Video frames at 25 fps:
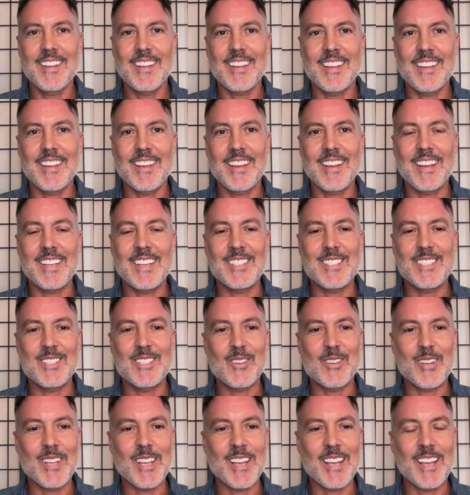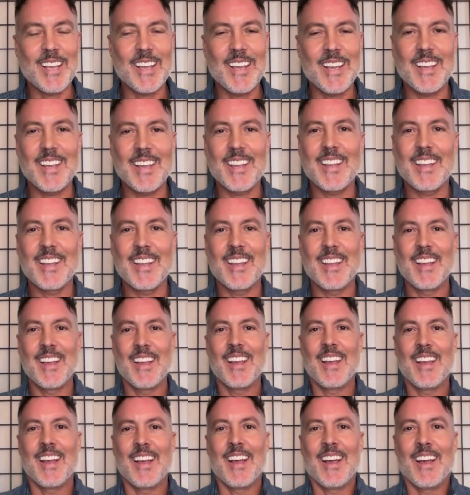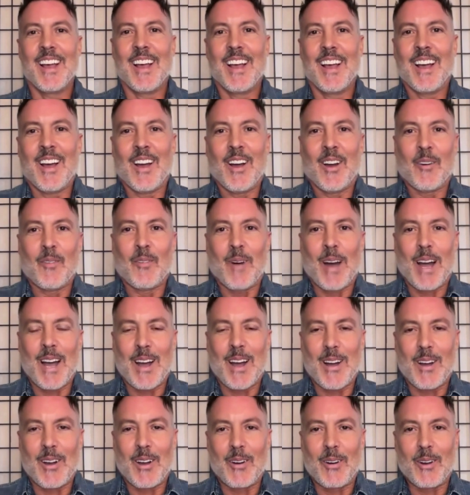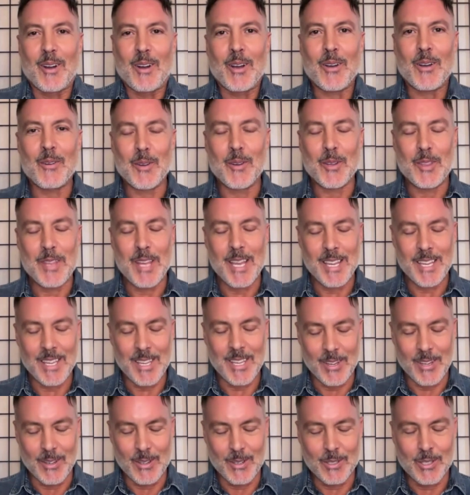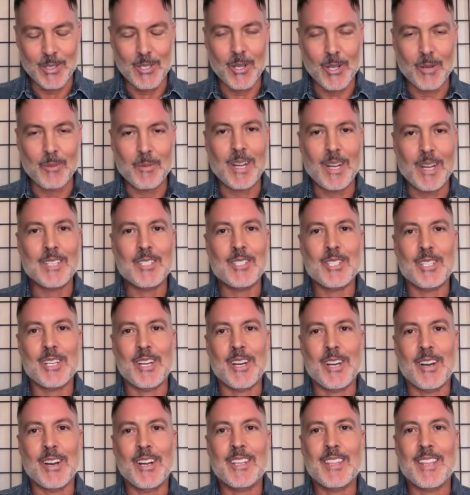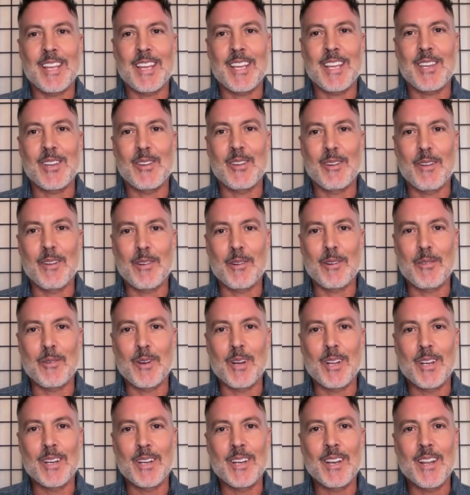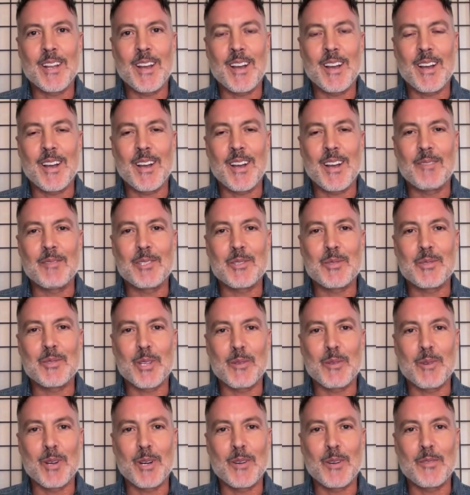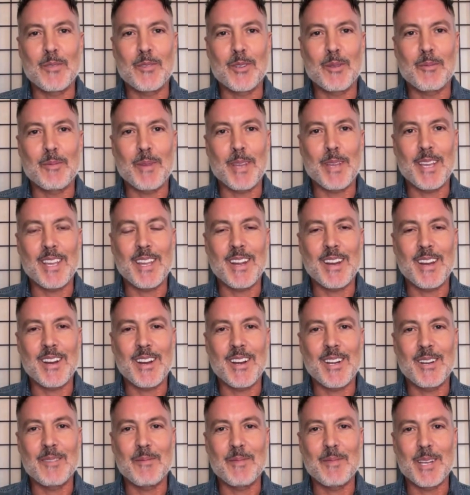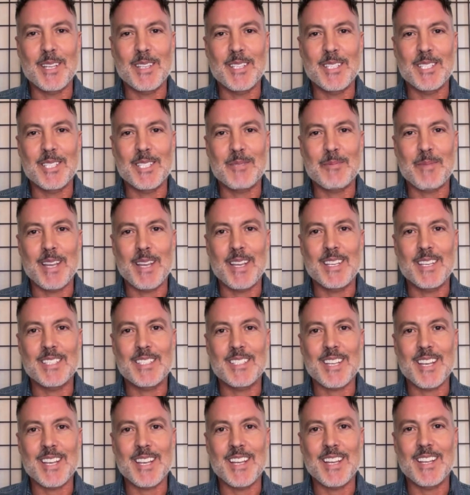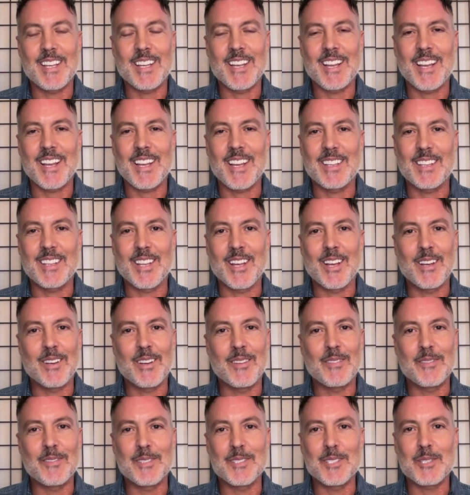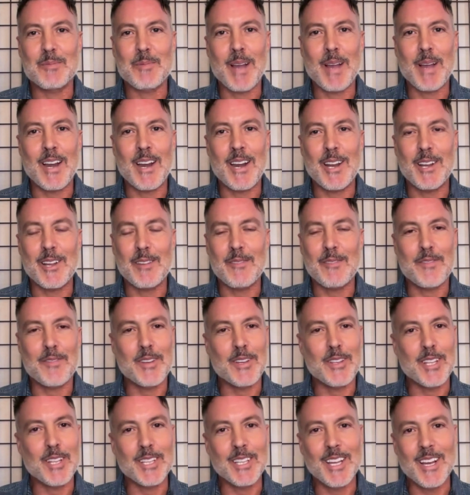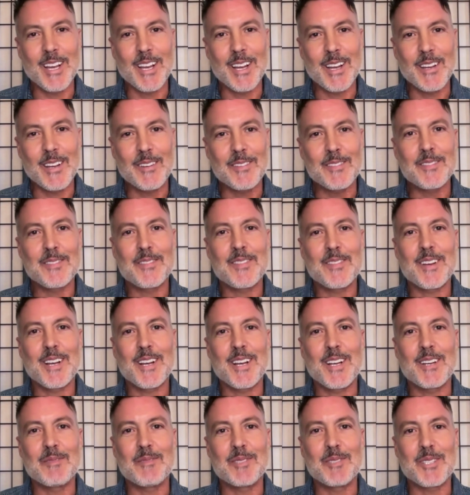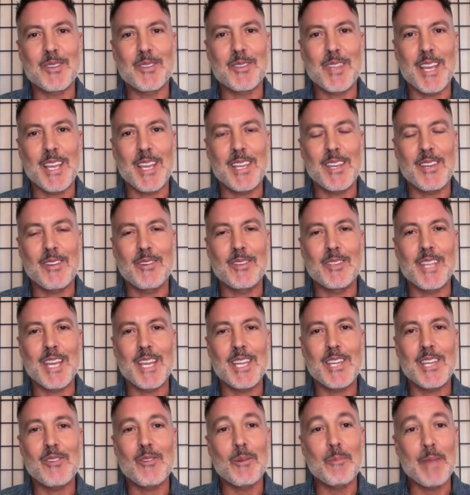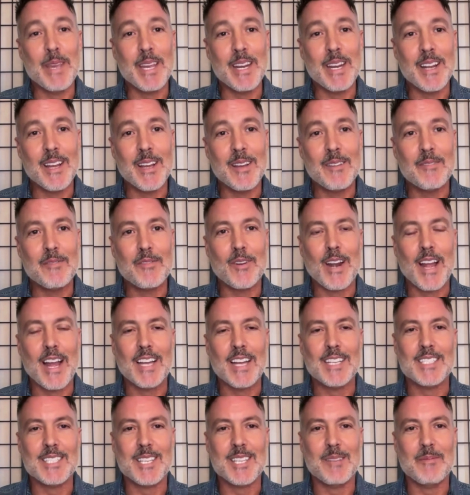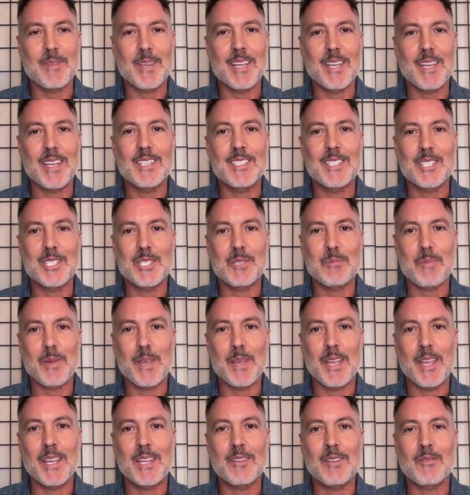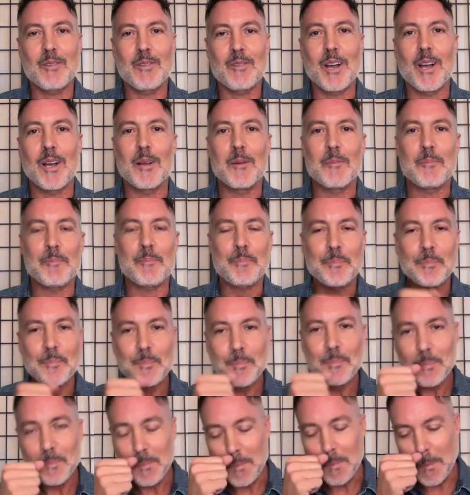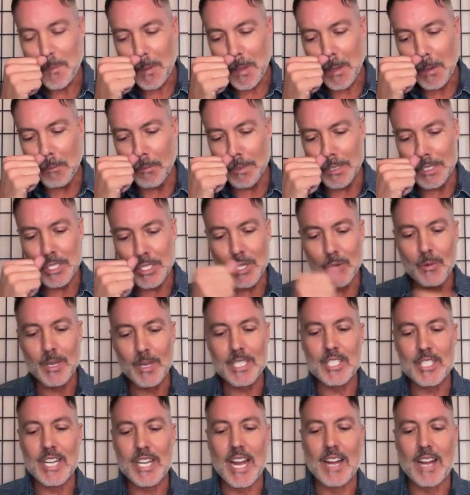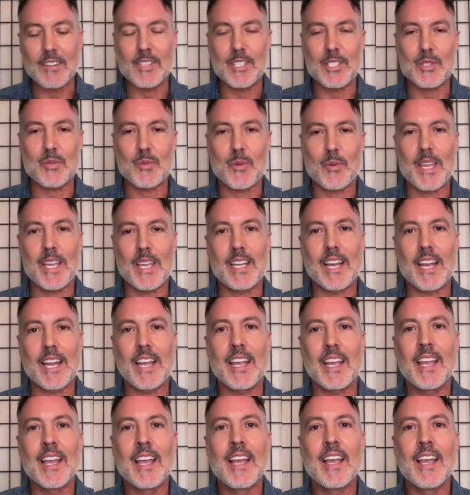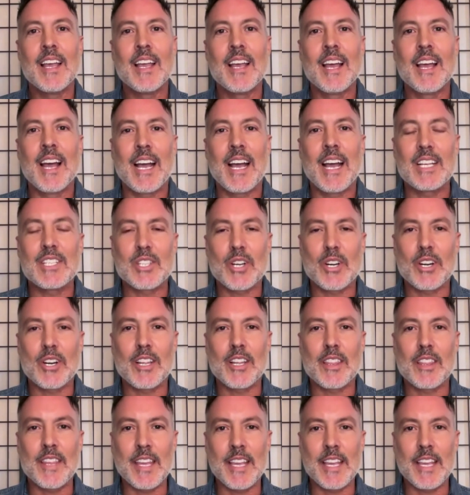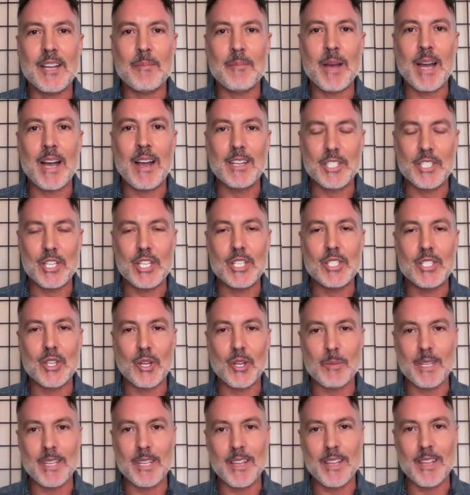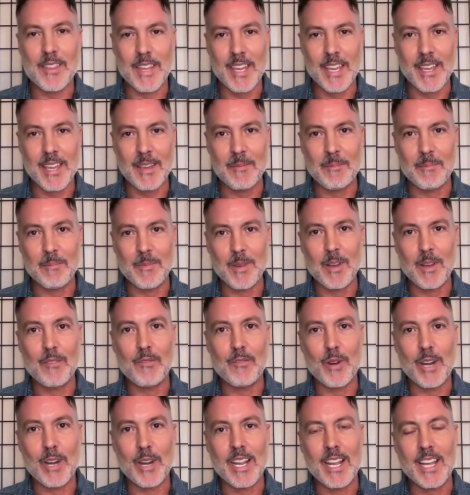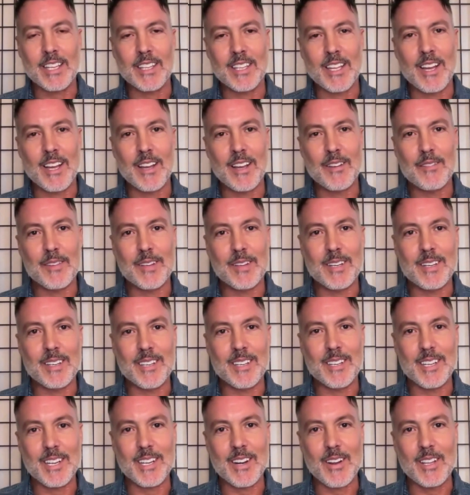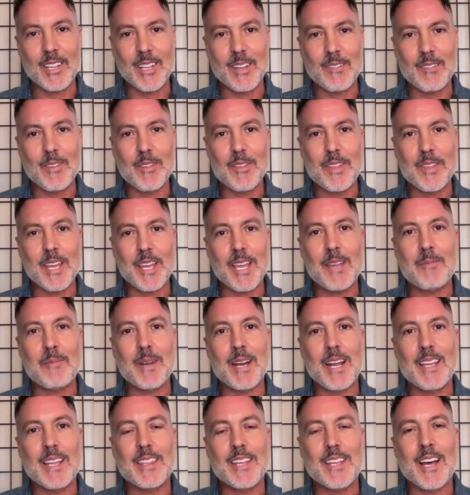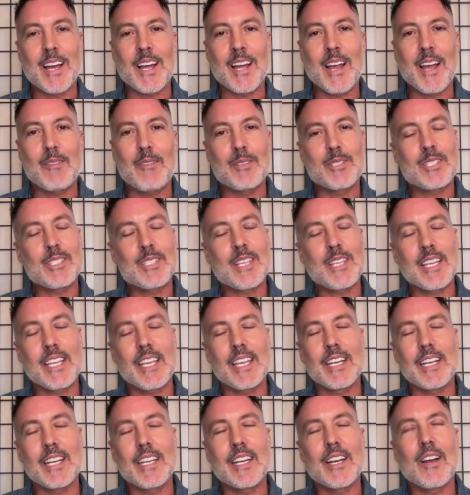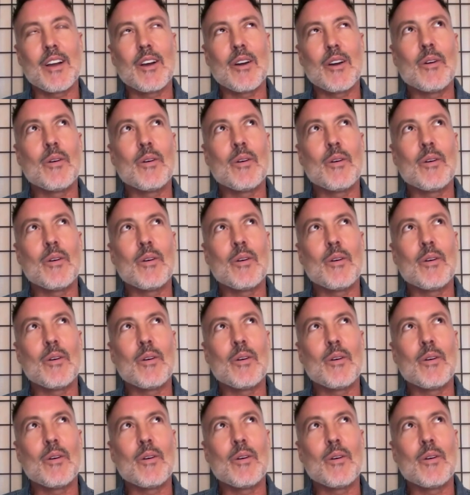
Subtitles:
Yes, okay. Wow. Well, thank you so much, Garrick. Thank you, everyone. It's really wonderful to be here and to be in this space. I love Inspire. I can feel the love. So thank you. And thank you, Amina, for asking me to speak. When she reached out this week, I started to think about, and she told me the theme of Radiate Love. And, I love the theme. And I was thinking,